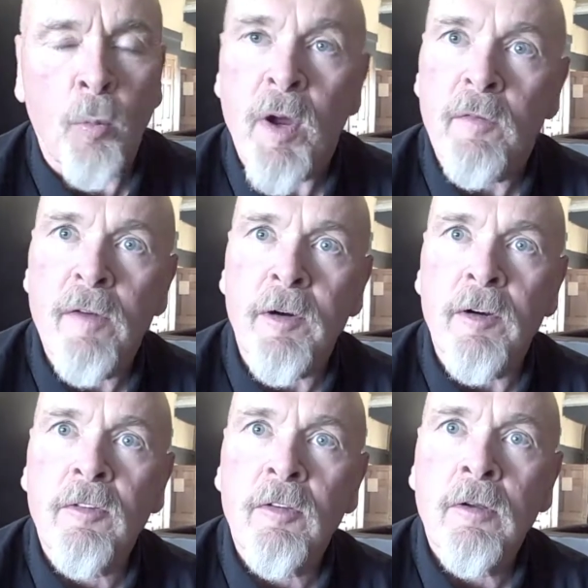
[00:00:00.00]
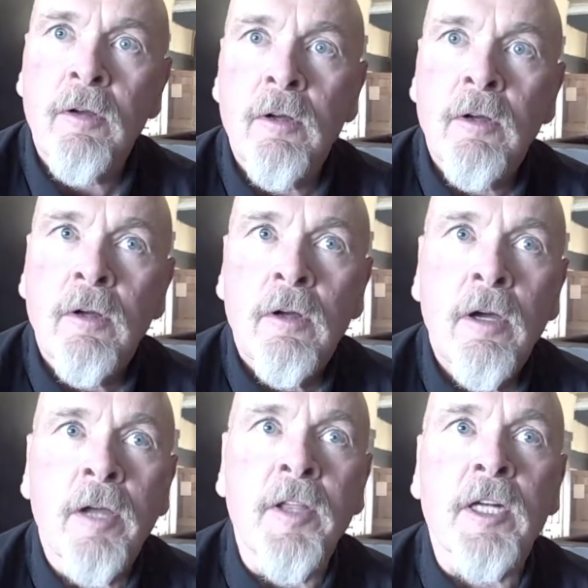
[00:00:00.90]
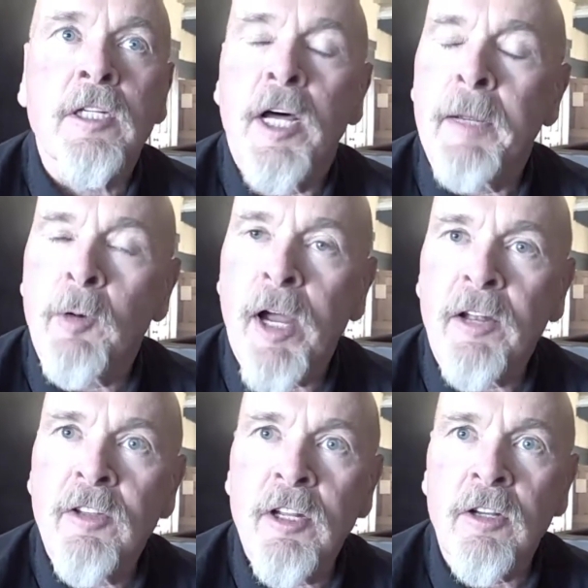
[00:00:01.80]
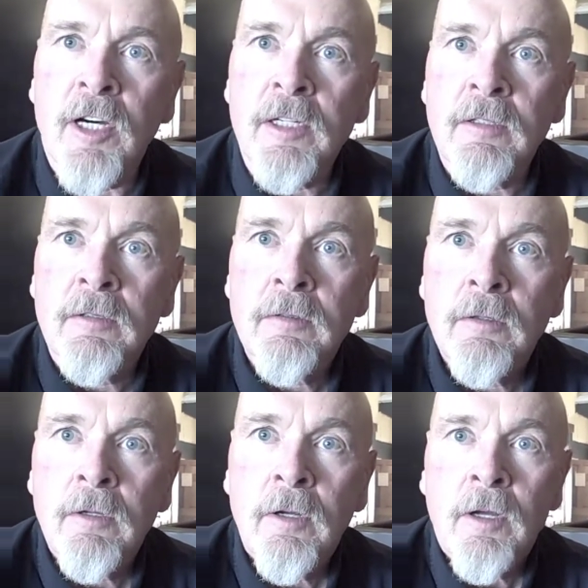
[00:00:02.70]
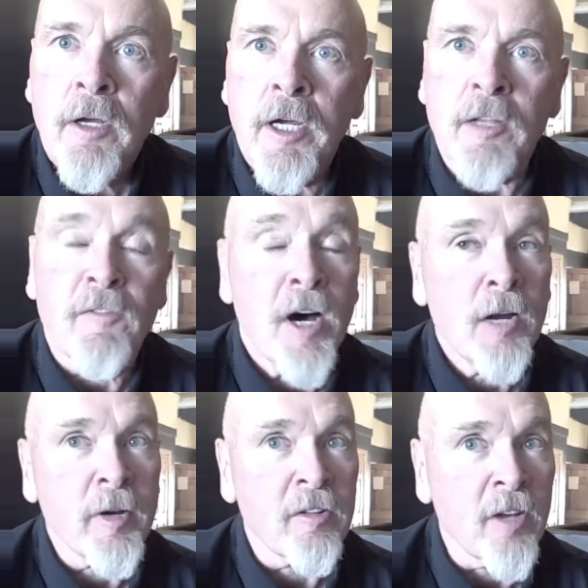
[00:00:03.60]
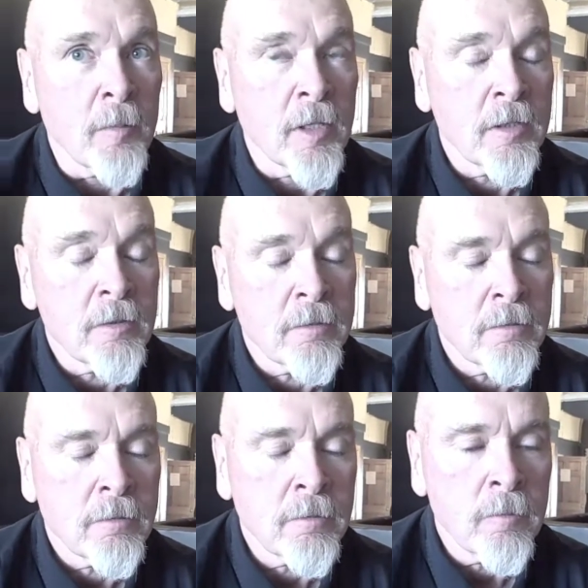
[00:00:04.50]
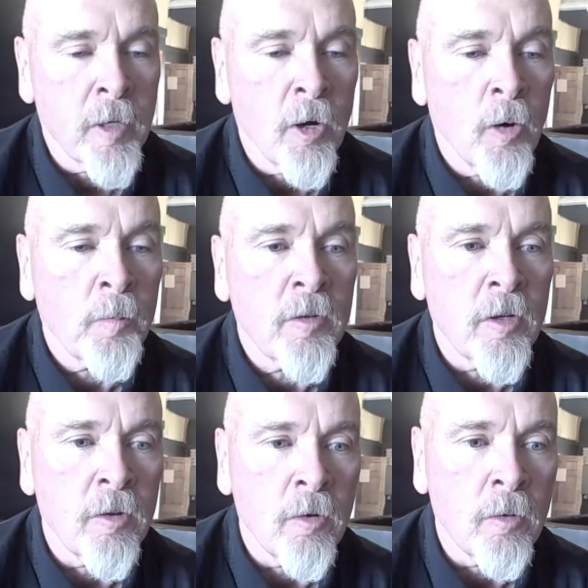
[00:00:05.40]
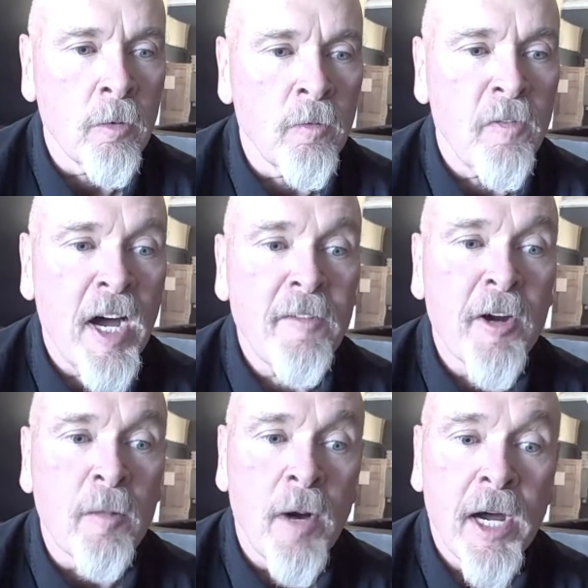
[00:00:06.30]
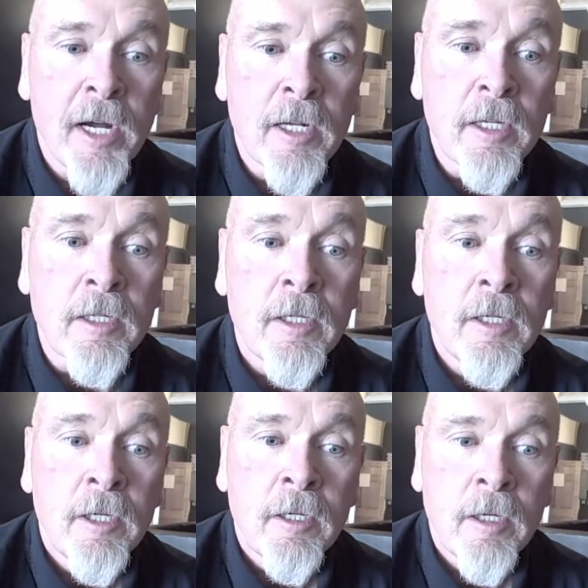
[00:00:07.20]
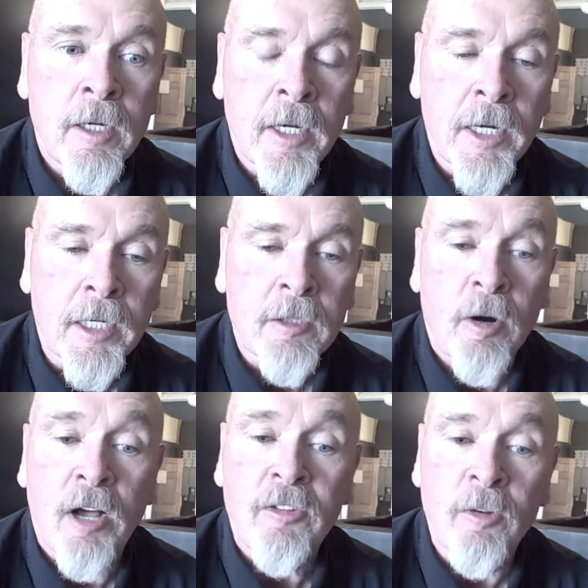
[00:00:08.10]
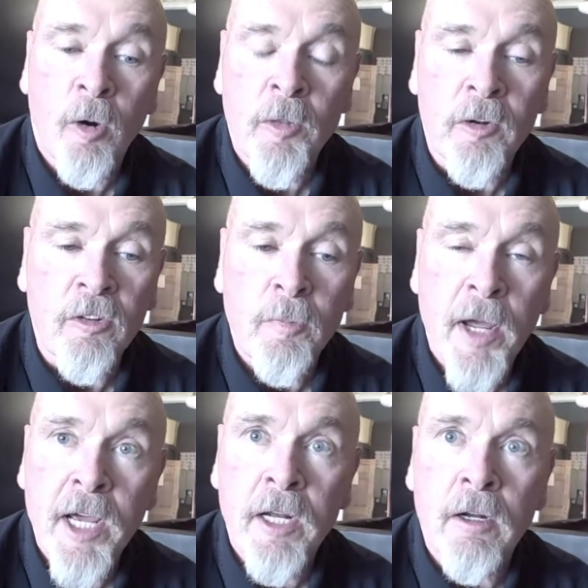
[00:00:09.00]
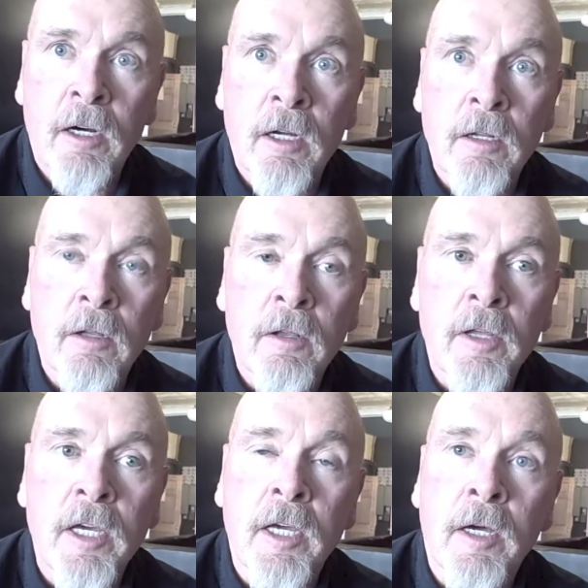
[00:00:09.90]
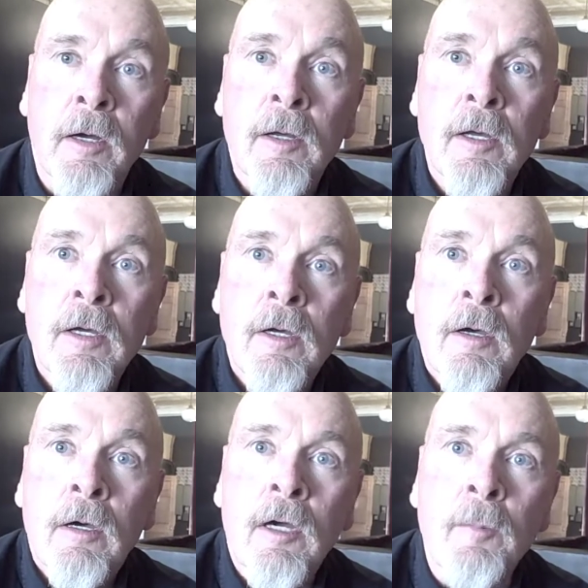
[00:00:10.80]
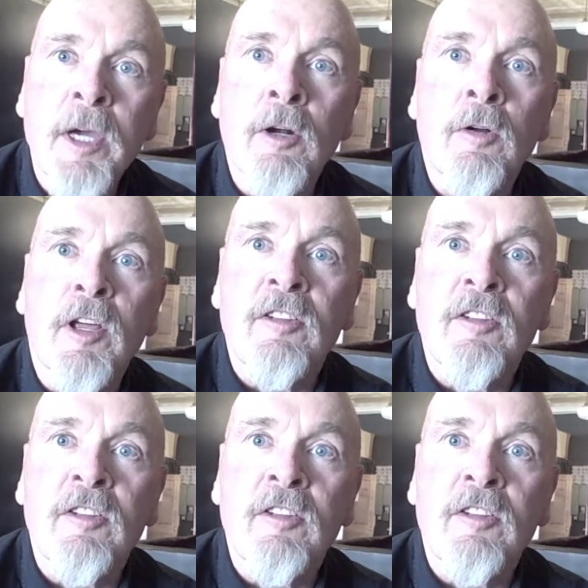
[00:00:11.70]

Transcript: of the Wind Rivers and then climb Grand Teton. And the following summer, we hope to do 500-mile across northern Spain on the Camino de